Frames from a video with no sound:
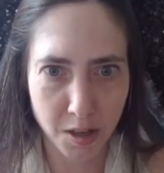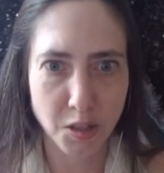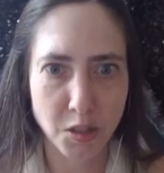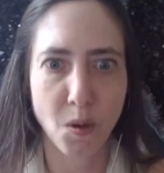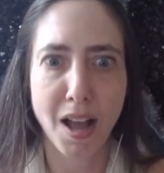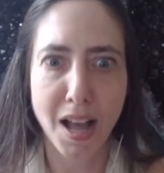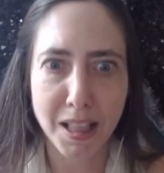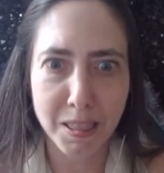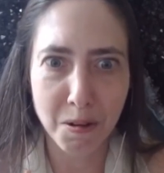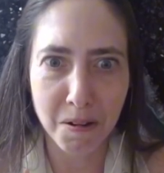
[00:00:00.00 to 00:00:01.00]
So
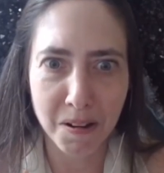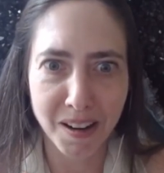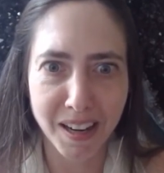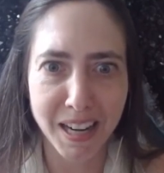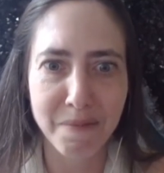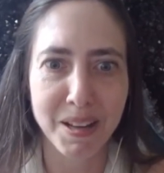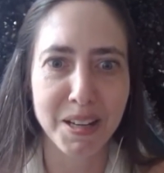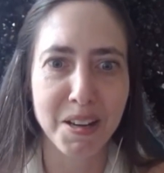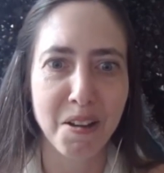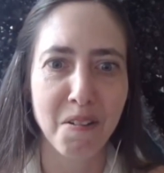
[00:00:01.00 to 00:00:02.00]
Hathor and
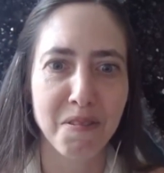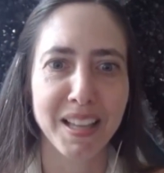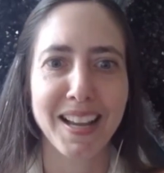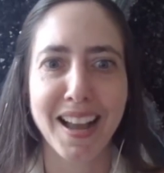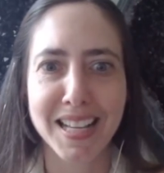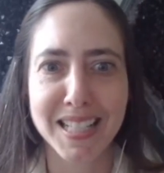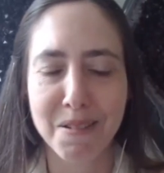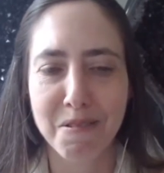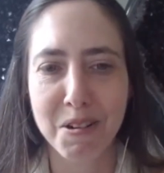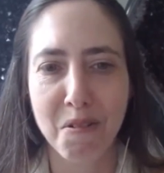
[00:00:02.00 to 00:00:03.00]
many of the gods that
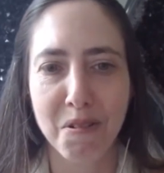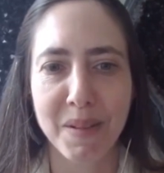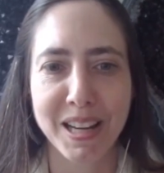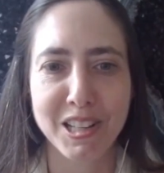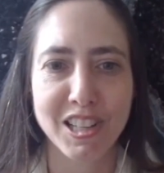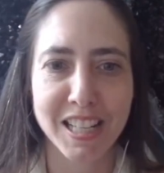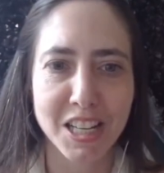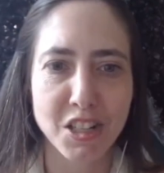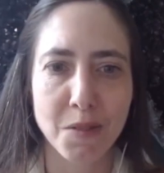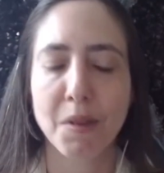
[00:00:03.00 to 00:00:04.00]
we know from ancient Egypt,